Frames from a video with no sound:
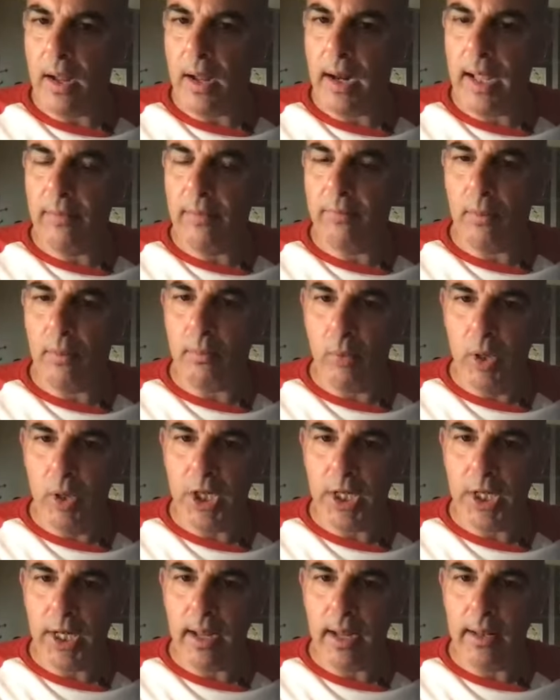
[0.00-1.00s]
and I have to
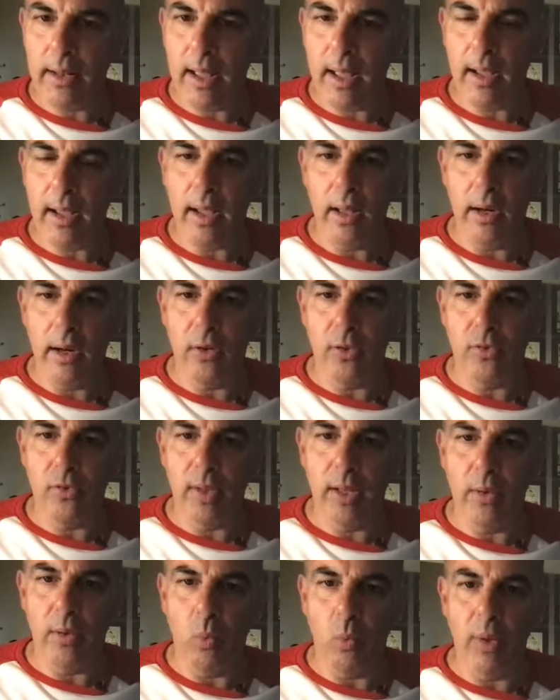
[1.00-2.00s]
appreciate that and
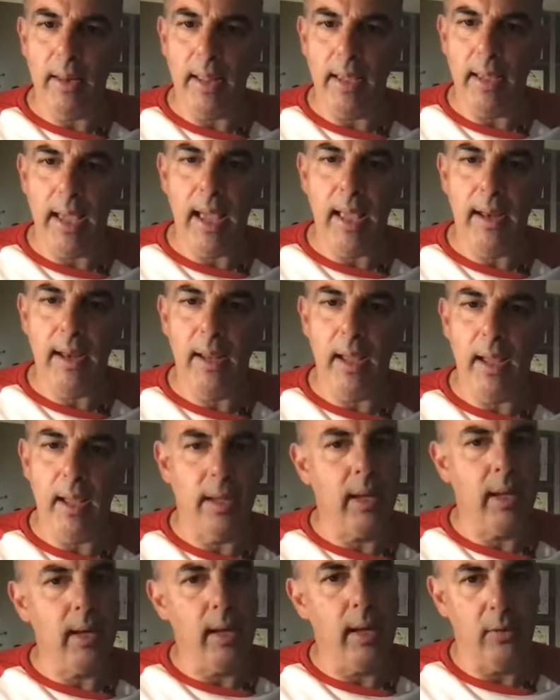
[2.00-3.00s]
understand what they can
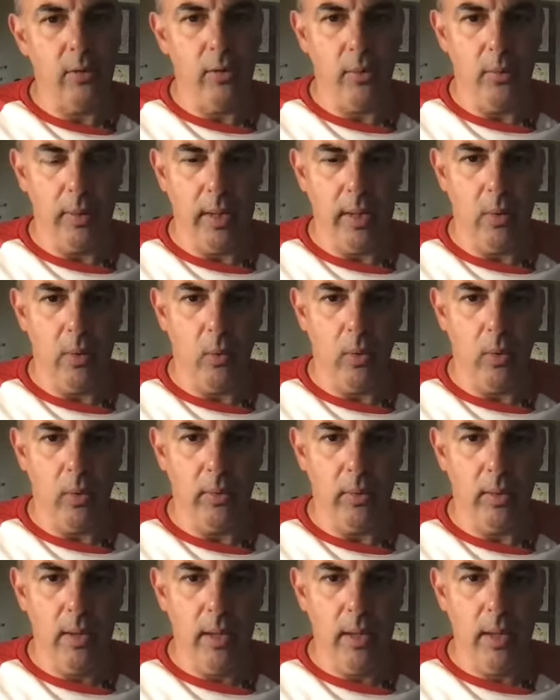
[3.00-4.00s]
and cannot do in that
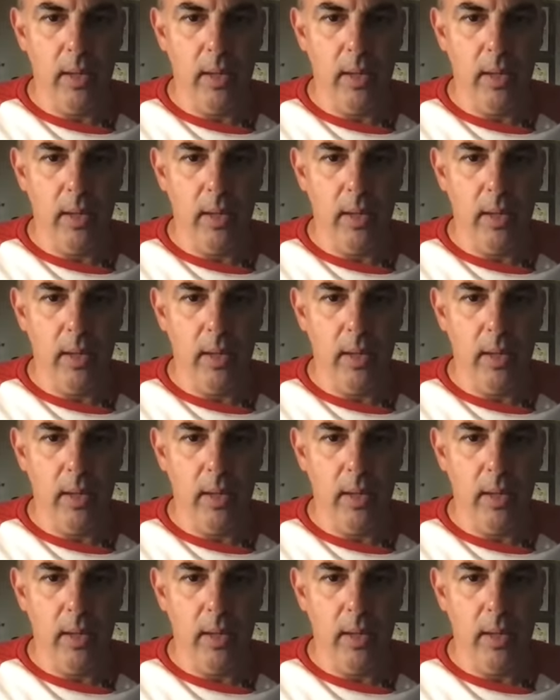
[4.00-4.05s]
world.